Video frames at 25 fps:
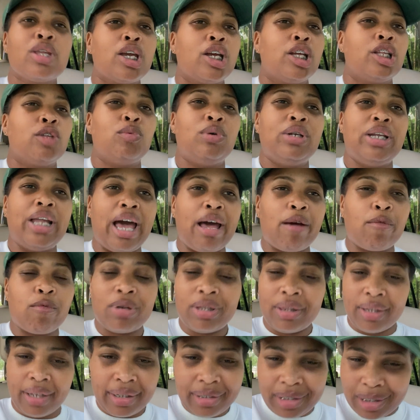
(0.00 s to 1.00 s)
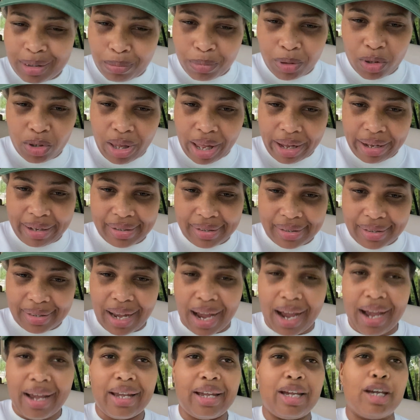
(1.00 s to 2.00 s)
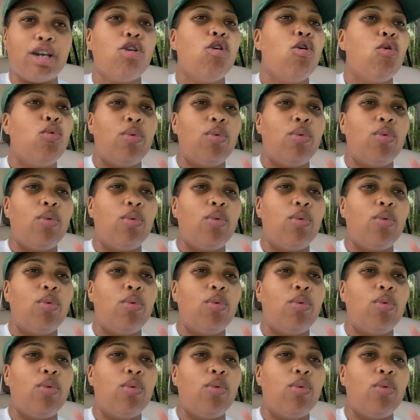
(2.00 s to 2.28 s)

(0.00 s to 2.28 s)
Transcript: When that relationship look like it's dying,